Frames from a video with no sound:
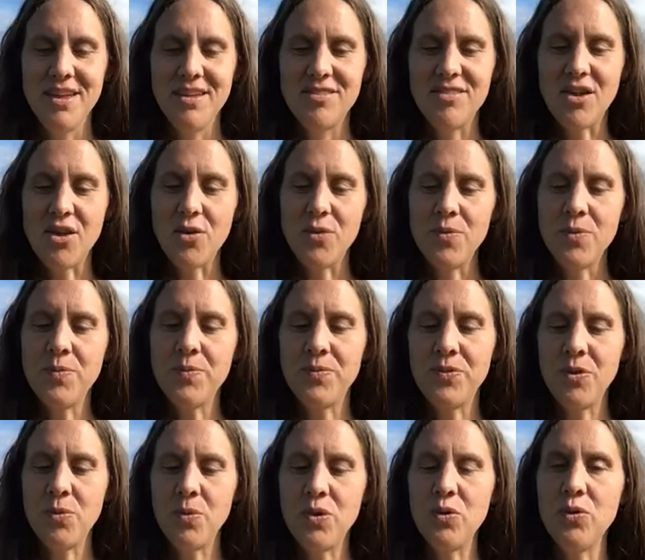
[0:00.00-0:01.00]
So
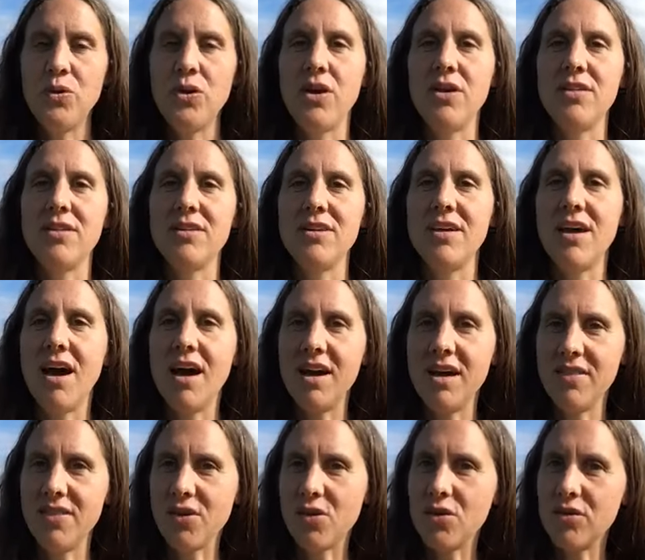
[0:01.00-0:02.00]
we all know
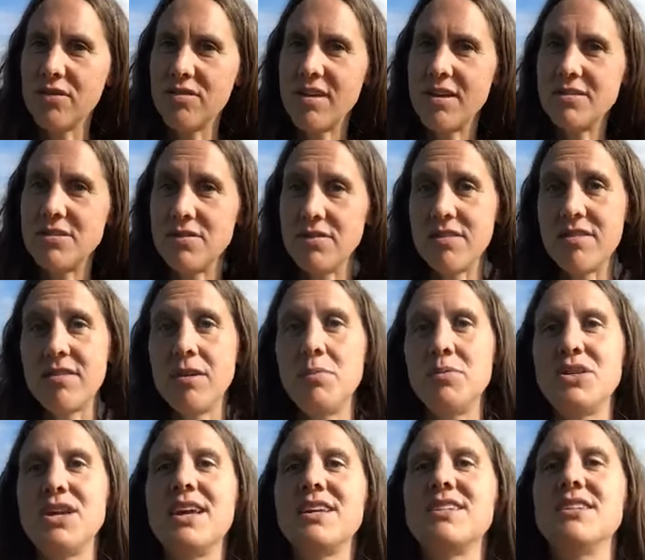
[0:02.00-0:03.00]
the concept of a
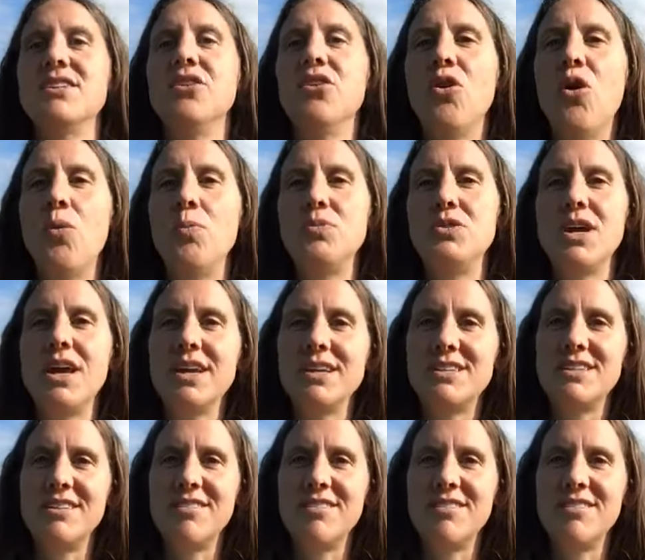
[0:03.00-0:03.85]
subject and an object.